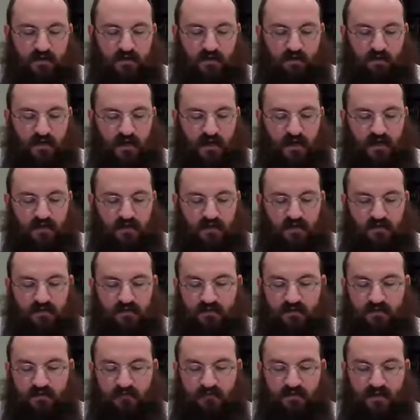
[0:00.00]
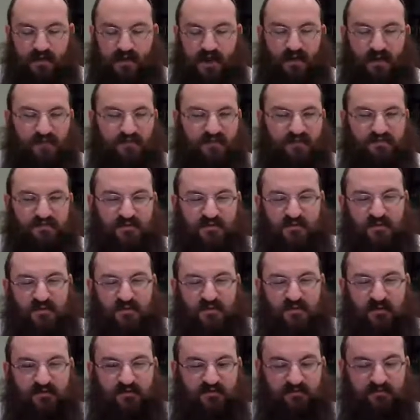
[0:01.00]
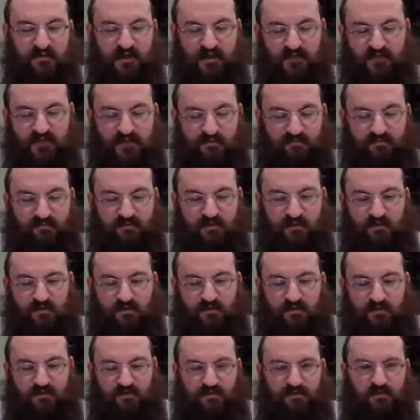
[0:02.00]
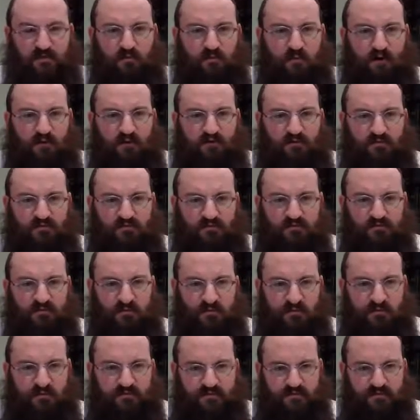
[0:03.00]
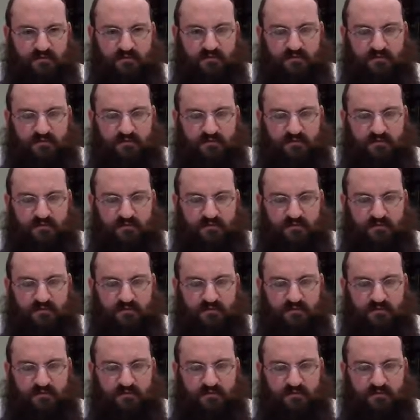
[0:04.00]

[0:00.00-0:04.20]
Why? What happens when the love for Hashem flows over the walls of your heart?